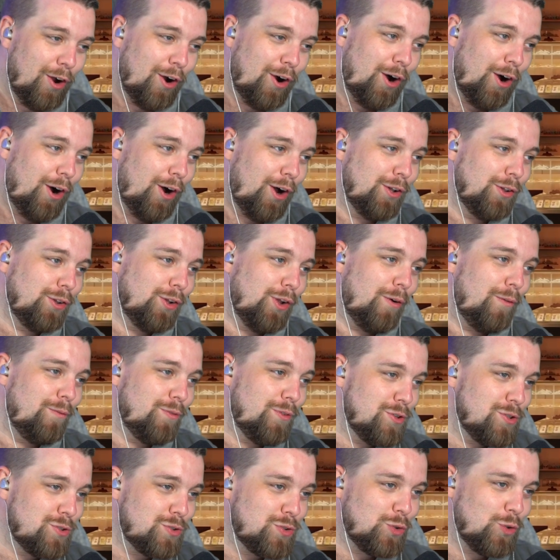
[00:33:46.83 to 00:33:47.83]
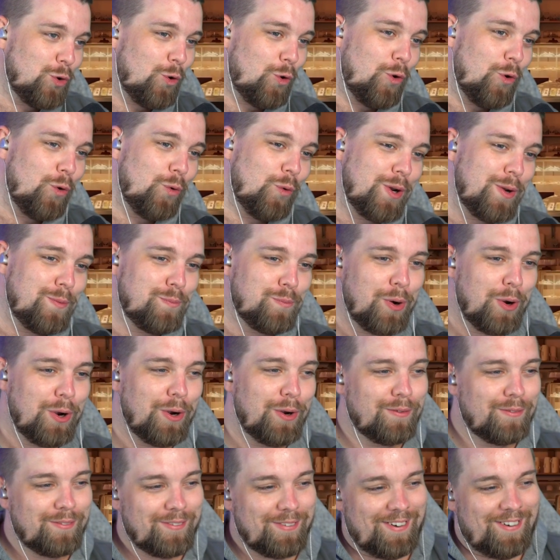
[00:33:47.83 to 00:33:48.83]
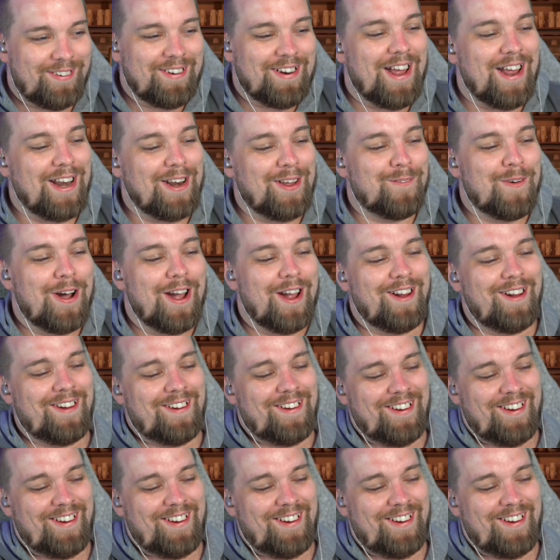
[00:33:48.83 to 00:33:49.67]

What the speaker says: I love this story, bro. Anyway.